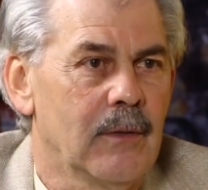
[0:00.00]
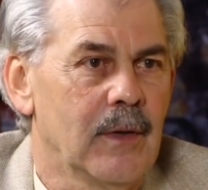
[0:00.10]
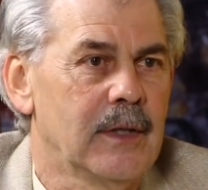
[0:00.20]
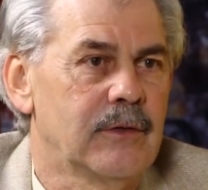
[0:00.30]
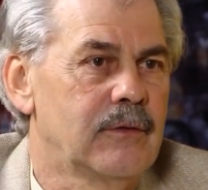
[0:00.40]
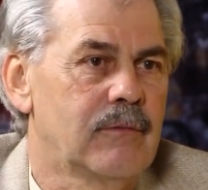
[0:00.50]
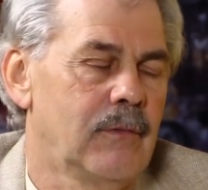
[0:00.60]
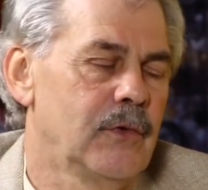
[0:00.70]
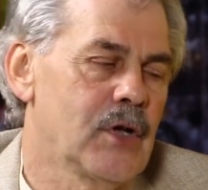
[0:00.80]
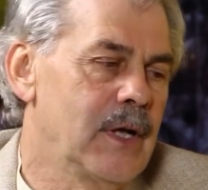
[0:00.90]
It's
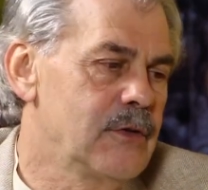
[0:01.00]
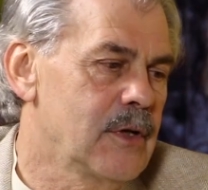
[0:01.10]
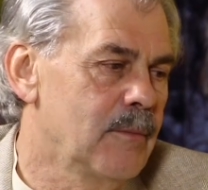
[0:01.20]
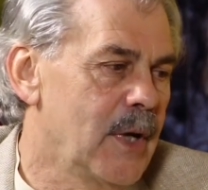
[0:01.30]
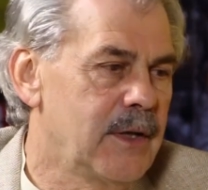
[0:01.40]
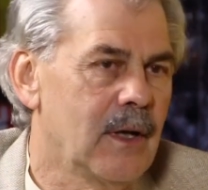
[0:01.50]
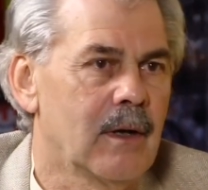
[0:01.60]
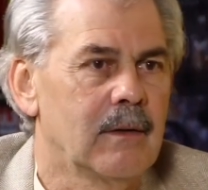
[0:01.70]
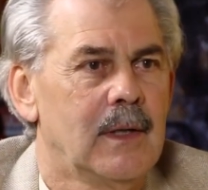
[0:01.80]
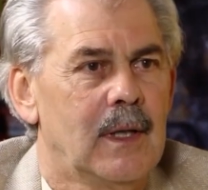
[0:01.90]
changing, making
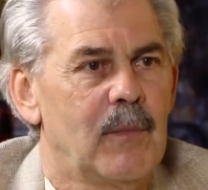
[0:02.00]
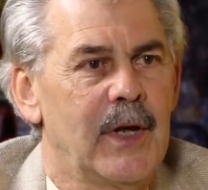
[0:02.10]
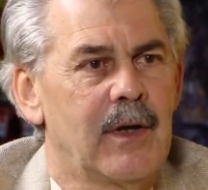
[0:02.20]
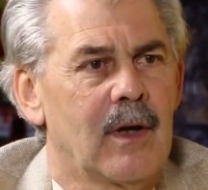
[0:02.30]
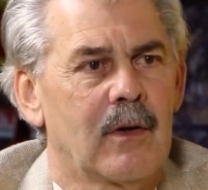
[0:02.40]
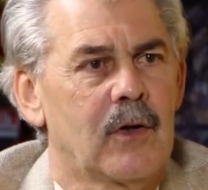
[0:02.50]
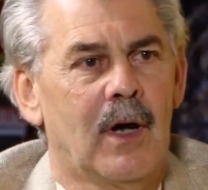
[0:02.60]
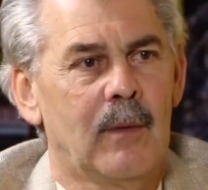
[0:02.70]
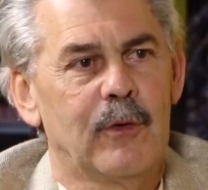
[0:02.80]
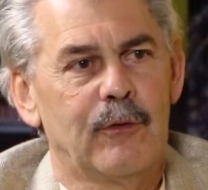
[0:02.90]
a
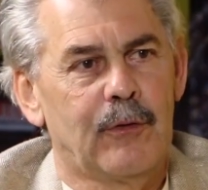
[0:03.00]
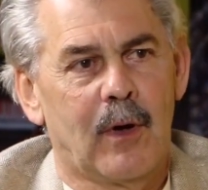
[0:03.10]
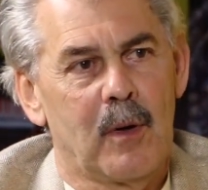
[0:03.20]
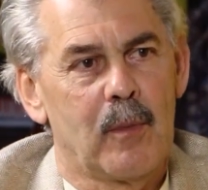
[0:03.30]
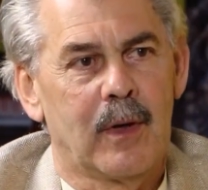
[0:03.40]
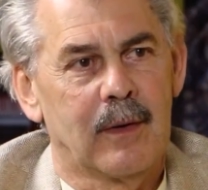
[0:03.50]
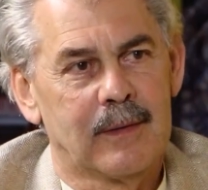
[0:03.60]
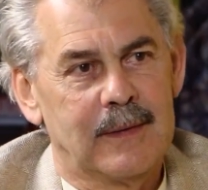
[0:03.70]
carbon fiber